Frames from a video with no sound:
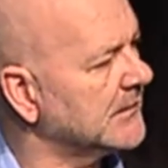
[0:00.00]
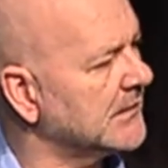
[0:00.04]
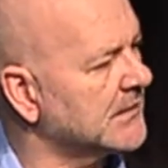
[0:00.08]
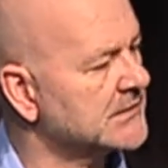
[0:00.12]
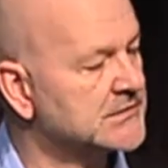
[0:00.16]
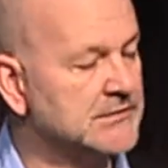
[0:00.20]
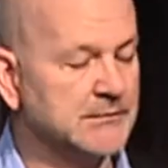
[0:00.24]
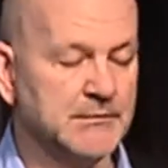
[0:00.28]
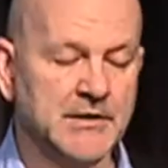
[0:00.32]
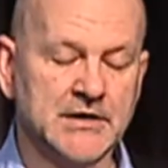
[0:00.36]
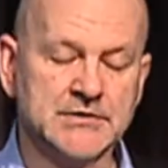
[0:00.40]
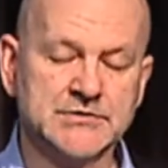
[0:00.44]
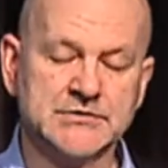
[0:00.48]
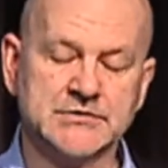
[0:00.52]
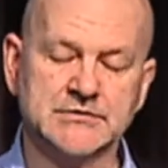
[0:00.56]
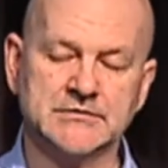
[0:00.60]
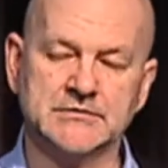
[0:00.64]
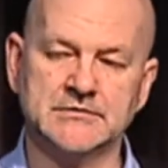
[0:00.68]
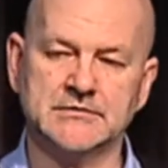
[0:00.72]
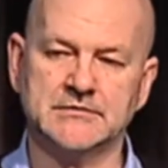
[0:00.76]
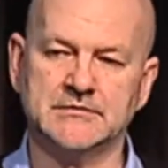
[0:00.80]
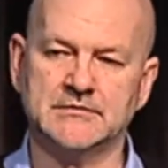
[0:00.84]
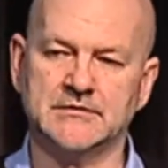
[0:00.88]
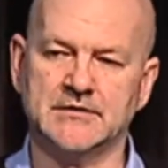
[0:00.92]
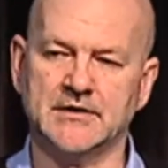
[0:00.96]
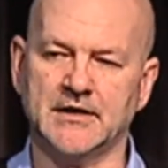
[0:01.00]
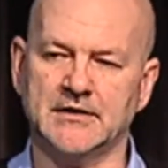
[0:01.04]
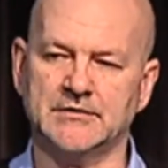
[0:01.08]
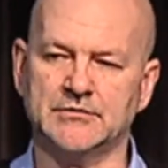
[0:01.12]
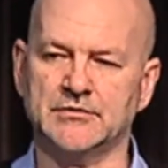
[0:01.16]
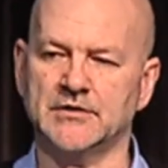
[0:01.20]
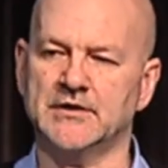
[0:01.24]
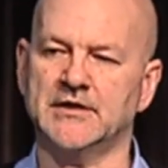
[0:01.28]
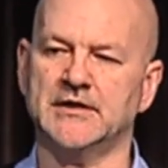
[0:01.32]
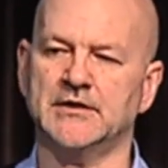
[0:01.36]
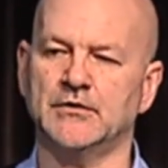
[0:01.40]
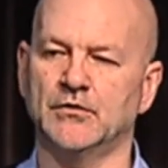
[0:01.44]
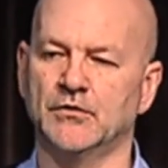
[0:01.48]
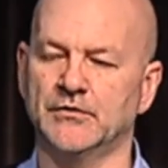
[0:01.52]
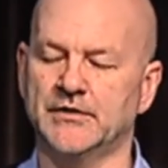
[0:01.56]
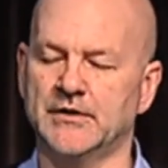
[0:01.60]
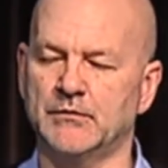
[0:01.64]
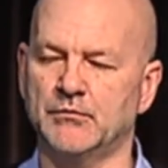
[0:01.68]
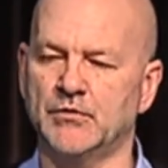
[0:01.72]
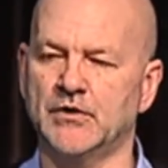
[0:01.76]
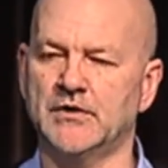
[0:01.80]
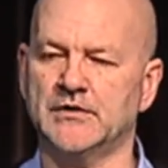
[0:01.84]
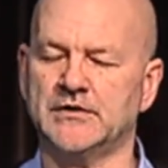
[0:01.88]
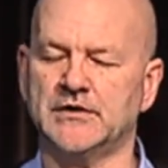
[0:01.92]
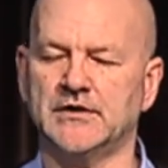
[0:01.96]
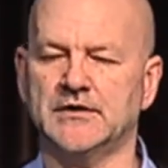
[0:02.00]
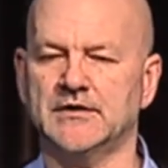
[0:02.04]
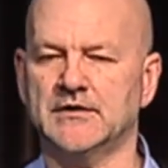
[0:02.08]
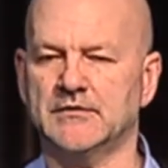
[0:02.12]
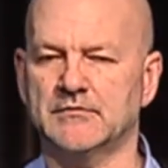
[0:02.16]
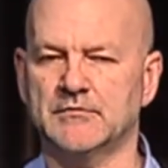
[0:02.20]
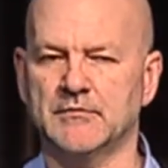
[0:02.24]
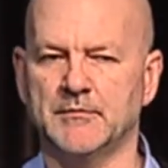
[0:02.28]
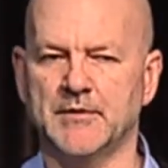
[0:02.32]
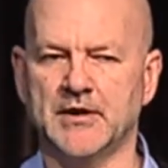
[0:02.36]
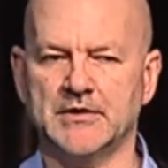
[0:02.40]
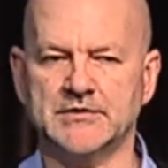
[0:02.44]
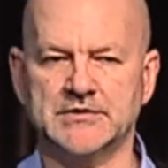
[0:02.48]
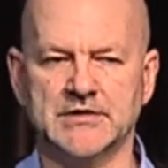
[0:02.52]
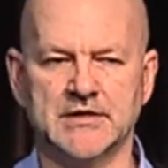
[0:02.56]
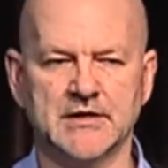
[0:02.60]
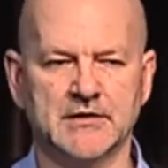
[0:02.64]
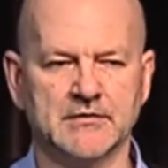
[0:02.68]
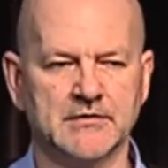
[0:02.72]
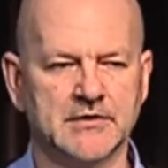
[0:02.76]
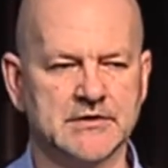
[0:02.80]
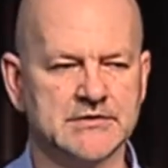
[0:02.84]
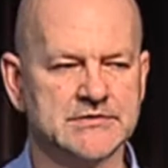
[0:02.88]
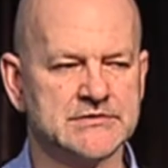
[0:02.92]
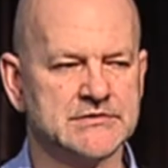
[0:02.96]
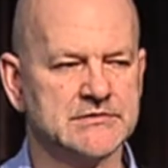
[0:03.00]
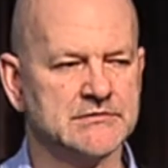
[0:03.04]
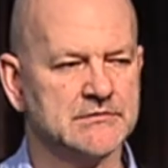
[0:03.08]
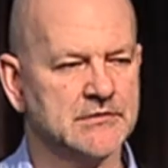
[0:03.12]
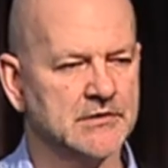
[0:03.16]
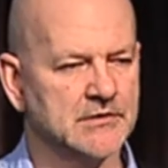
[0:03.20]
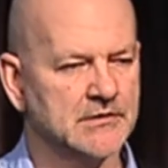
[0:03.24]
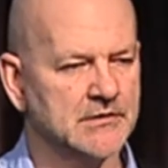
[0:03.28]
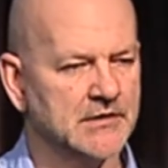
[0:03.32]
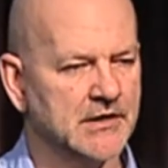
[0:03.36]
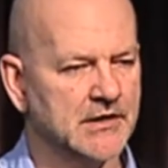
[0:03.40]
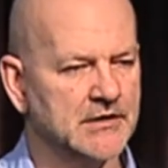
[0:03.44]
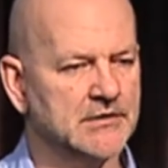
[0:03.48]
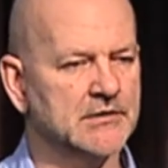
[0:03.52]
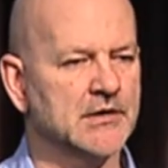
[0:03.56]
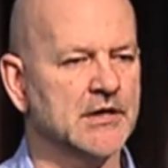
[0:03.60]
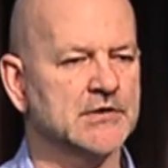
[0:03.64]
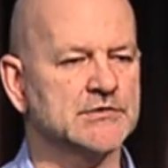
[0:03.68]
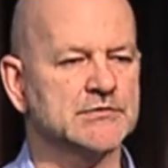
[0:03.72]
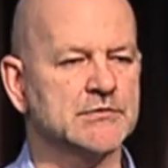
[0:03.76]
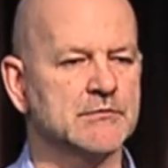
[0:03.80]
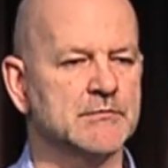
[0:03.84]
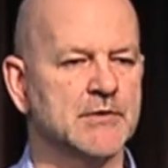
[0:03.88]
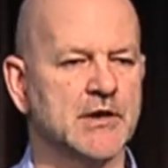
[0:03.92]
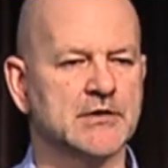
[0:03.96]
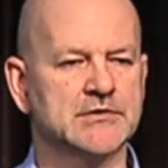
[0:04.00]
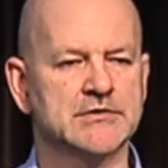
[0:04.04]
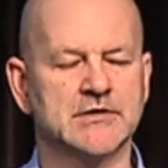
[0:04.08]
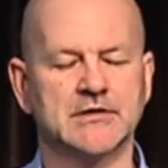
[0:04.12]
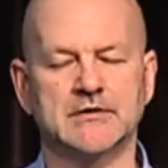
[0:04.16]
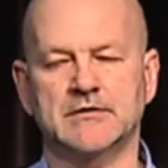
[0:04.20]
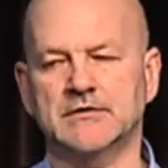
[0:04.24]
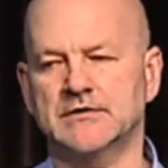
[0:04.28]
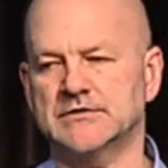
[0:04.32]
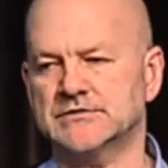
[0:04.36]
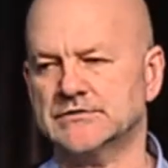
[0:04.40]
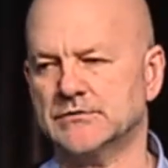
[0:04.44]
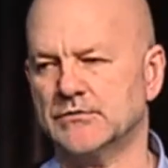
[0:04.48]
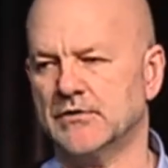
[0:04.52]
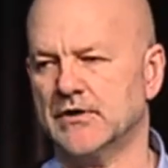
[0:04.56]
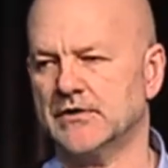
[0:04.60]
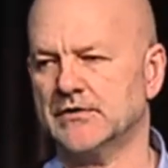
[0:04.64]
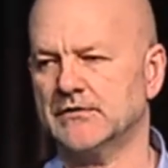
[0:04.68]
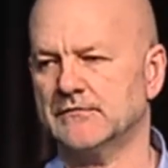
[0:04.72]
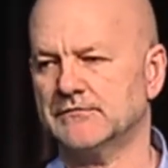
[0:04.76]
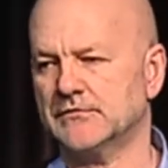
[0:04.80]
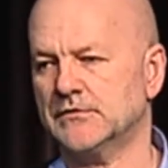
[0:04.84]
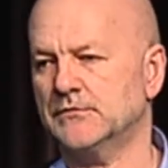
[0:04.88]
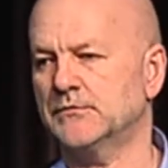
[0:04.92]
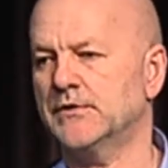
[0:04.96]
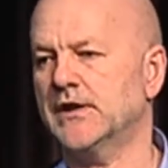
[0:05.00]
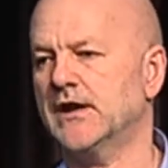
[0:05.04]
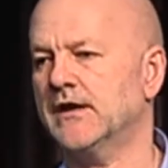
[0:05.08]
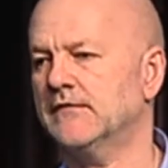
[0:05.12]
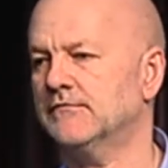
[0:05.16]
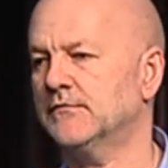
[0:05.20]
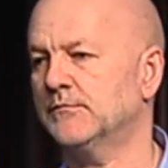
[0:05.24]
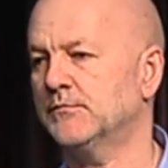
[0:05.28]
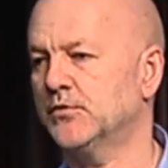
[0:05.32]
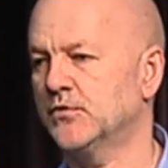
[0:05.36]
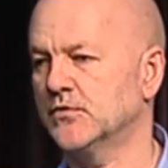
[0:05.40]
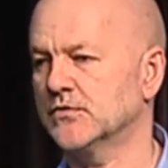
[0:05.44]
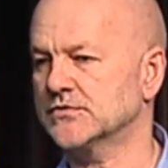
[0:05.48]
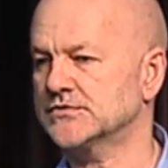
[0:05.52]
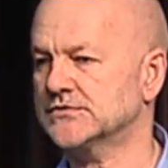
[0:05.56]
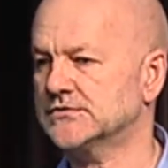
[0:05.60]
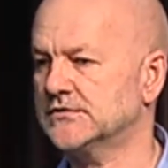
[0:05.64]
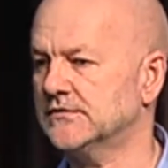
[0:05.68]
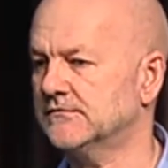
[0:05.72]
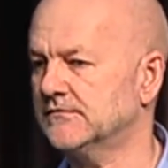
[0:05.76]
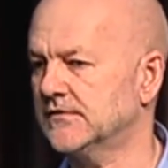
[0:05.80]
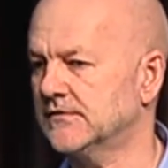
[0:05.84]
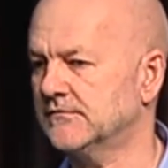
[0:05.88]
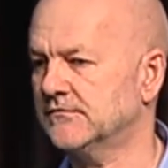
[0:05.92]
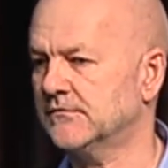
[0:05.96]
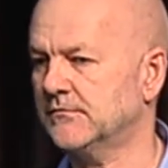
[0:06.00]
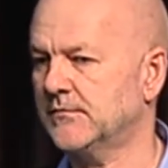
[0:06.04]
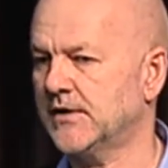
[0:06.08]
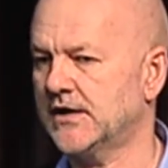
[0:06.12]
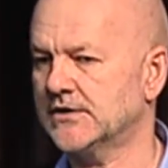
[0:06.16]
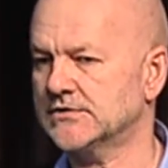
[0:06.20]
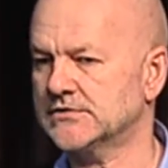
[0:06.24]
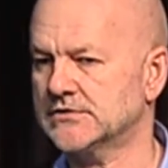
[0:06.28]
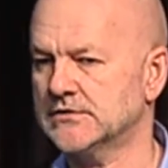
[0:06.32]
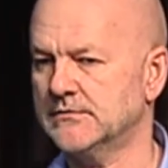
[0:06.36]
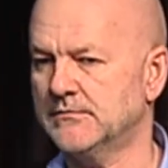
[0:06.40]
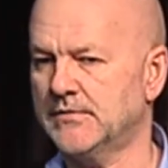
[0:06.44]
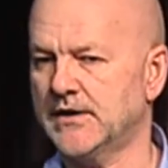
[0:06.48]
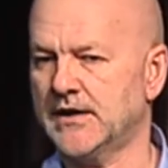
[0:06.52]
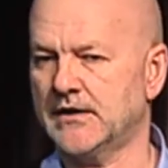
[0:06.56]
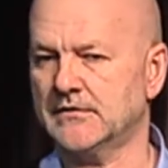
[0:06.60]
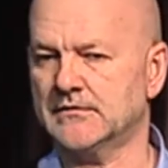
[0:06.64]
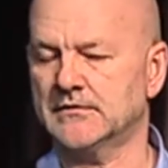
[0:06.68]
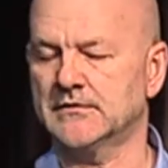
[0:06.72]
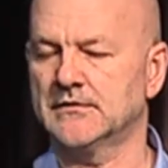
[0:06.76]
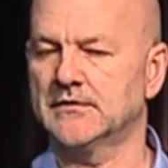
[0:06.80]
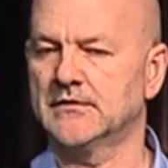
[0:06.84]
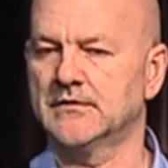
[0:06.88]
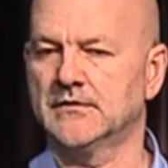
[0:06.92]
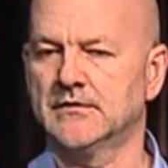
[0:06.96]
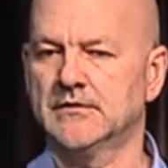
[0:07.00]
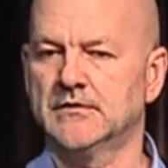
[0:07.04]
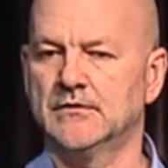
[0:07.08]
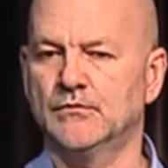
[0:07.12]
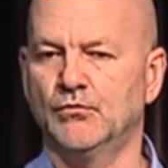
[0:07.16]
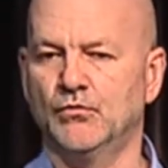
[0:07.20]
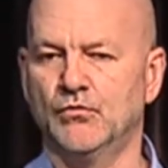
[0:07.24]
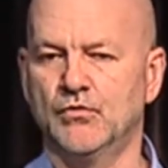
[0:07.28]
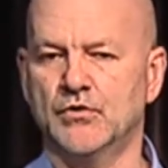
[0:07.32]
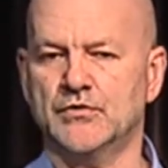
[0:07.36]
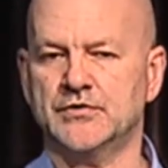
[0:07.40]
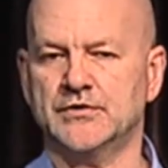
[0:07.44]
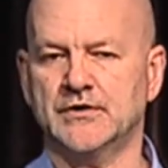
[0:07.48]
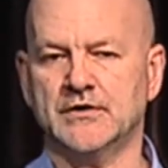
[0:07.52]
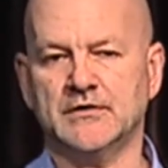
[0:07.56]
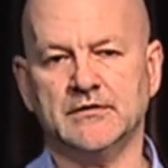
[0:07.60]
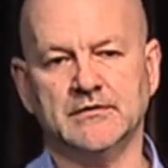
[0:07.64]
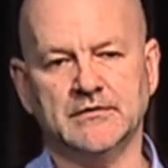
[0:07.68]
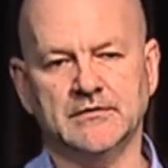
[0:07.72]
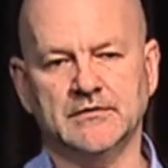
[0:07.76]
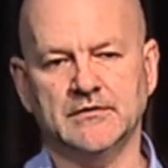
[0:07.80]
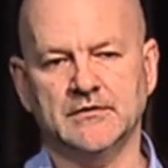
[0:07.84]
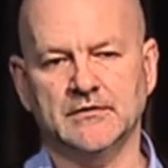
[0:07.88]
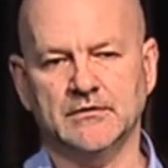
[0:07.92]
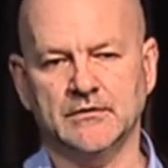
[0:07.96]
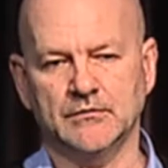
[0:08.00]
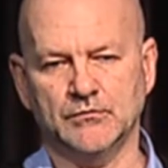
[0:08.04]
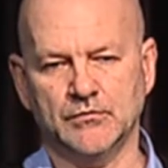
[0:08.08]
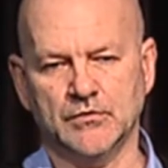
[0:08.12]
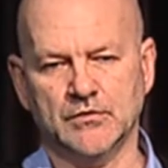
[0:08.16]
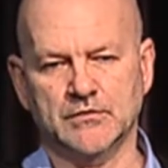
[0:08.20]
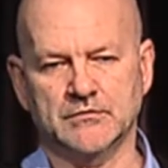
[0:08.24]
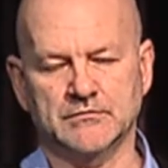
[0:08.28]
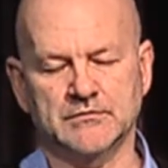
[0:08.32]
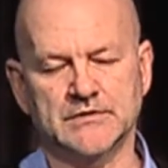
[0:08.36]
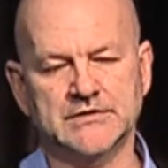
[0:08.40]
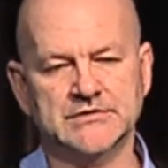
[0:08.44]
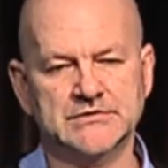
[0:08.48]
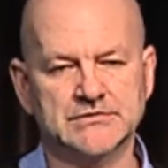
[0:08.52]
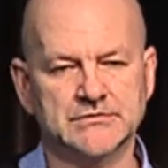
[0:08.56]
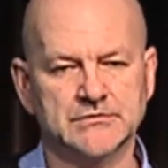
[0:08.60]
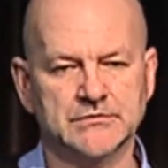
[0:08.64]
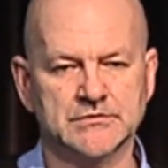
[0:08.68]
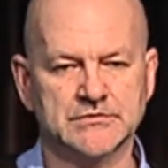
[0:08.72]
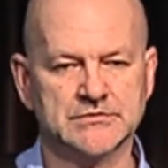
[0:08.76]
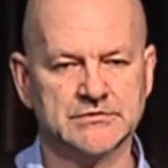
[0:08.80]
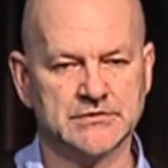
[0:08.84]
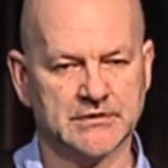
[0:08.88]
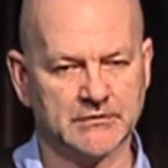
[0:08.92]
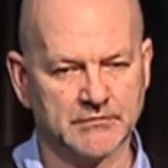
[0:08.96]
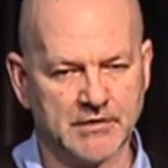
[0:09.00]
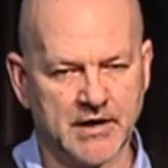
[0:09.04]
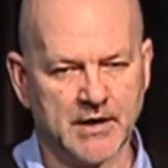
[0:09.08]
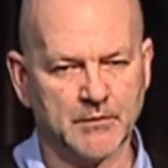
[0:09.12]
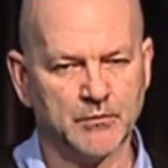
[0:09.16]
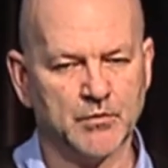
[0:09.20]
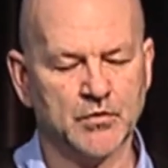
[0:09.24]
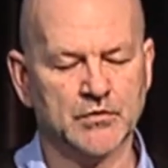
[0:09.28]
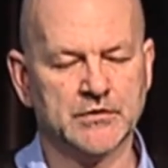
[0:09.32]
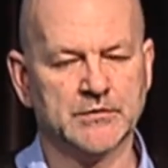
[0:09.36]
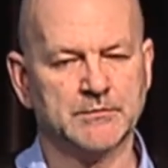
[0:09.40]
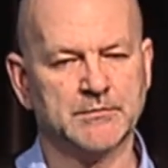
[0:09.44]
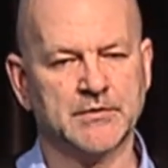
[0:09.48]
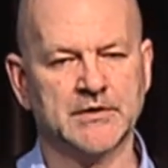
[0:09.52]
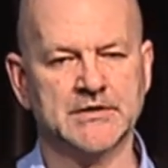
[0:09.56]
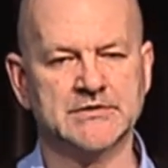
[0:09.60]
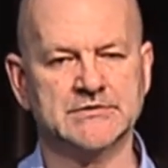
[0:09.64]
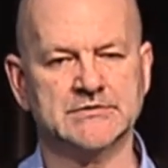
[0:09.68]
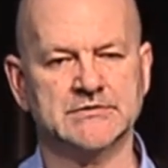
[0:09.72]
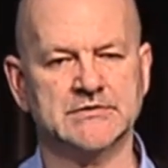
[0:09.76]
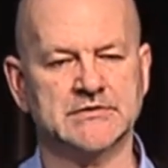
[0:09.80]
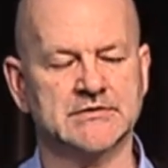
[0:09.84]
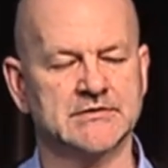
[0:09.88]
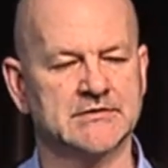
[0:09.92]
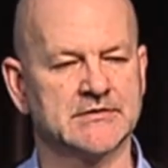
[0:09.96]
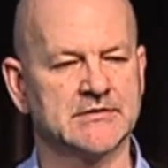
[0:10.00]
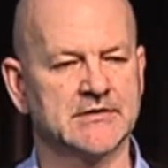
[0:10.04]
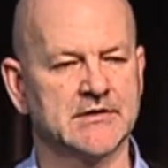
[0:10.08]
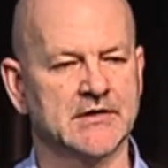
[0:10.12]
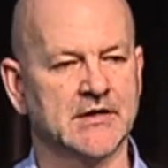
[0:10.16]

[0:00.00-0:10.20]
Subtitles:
As I mentioned, they're drilling or they're working in remote areas. In those remote areas, quite often we have a paucity of information about water, the water resource, the groundwater present,